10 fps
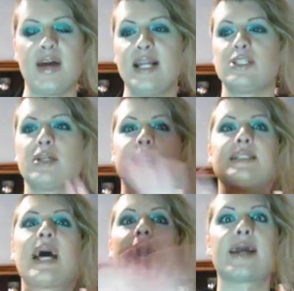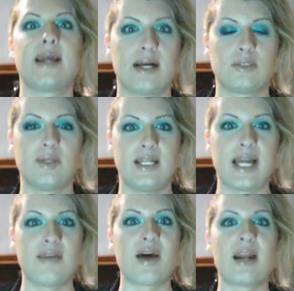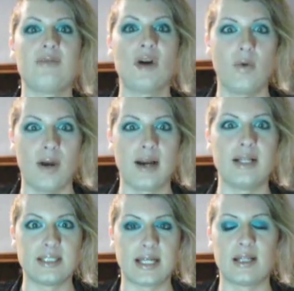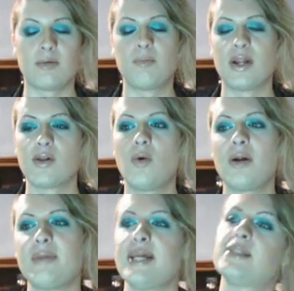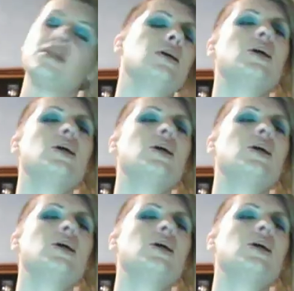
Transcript: and he starts attacking us with the knife out of nowhere inside the middle of the coin maze.